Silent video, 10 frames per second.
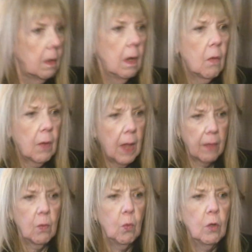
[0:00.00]
Okay,
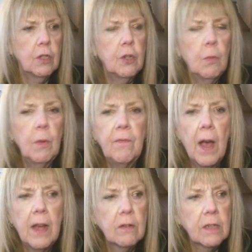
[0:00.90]
the Worcester
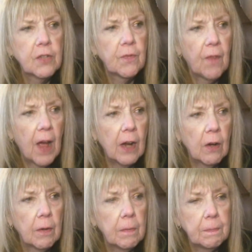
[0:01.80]
Refiners Fire